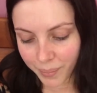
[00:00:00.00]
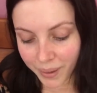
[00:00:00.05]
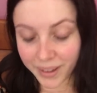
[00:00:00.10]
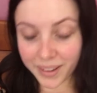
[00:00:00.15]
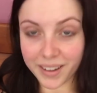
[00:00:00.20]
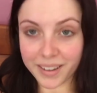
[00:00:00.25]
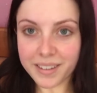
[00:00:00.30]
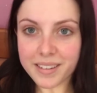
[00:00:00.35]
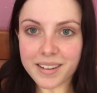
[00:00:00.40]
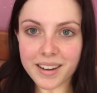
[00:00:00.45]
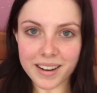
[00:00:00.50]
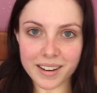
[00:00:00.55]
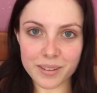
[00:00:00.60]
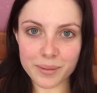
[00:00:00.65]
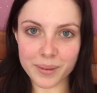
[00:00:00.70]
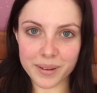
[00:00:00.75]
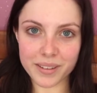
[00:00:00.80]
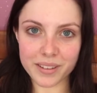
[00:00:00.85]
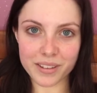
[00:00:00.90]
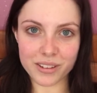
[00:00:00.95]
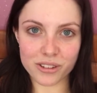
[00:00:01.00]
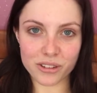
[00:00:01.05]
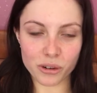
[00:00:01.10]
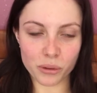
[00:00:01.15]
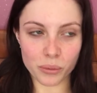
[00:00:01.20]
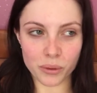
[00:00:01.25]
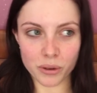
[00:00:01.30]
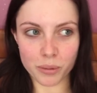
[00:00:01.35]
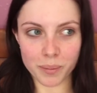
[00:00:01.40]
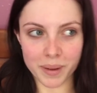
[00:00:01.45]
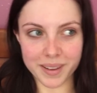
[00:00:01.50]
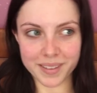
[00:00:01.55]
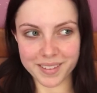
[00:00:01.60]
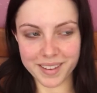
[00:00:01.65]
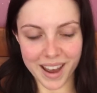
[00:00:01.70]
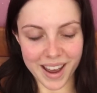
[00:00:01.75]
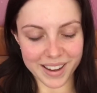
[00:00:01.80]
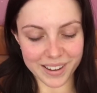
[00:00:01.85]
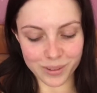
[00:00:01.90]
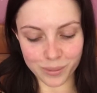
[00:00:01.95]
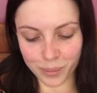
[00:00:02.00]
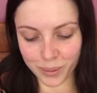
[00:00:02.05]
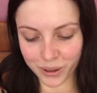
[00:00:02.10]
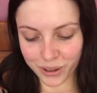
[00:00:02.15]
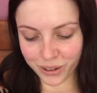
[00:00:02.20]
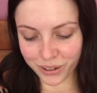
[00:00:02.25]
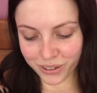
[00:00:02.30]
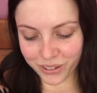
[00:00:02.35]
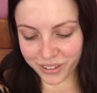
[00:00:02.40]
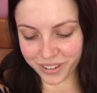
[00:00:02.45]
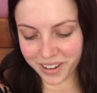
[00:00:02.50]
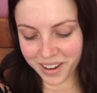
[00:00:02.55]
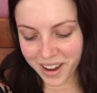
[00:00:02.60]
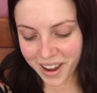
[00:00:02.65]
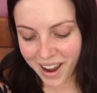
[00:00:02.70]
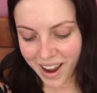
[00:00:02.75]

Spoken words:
My last text message was my dad because